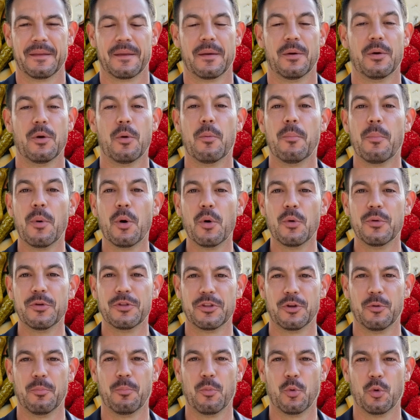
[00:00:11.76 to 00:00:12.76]
Your bones
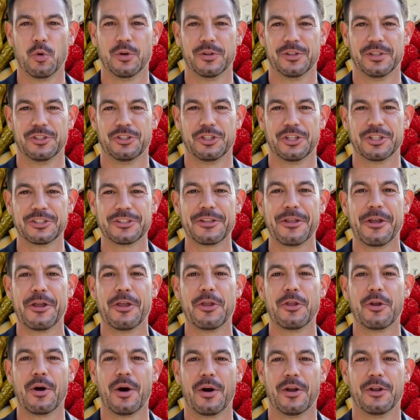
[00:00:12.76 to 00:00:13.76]
are more than just the
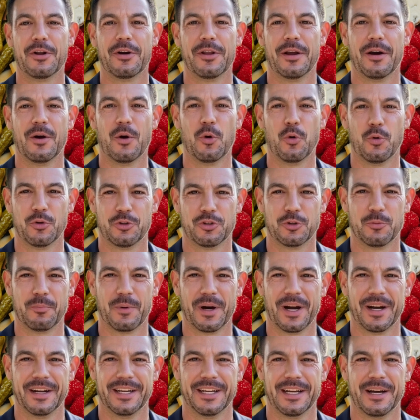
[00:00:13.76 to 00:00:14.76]
structure that holds your
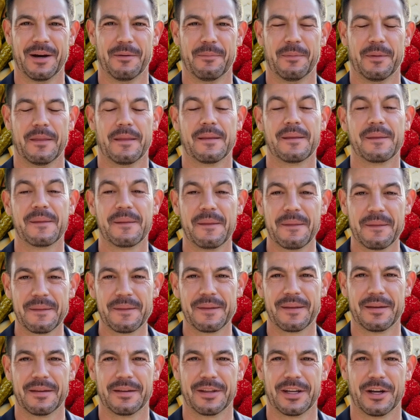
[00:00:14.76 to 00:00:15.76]
body up.
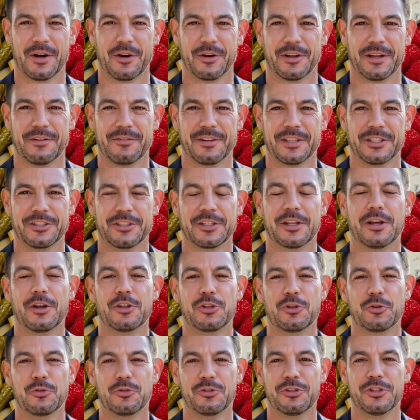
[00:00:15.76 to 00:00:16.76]
They are living
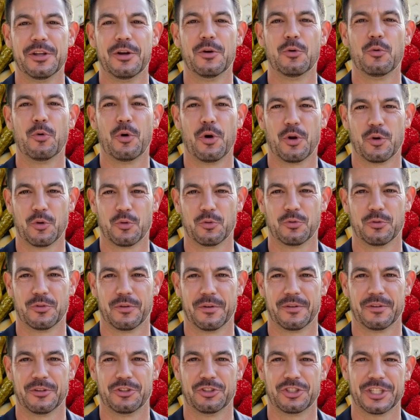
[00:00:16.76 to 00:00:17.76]
tissues that grow,
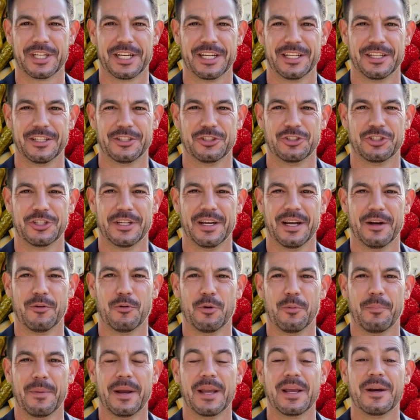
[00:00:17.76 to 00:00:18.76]
change, and
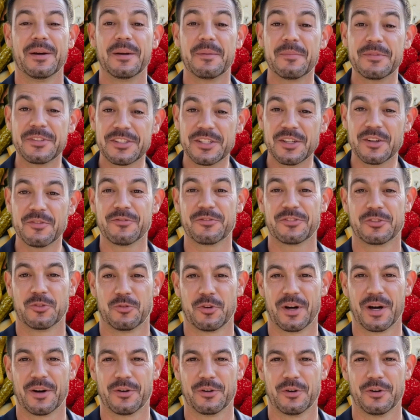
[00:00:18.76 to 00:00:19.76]
repair themselves
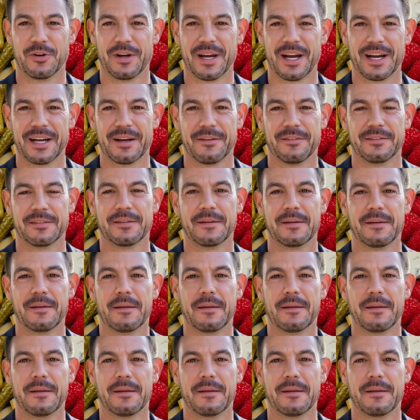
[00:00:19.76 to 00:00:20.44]
throughout your life.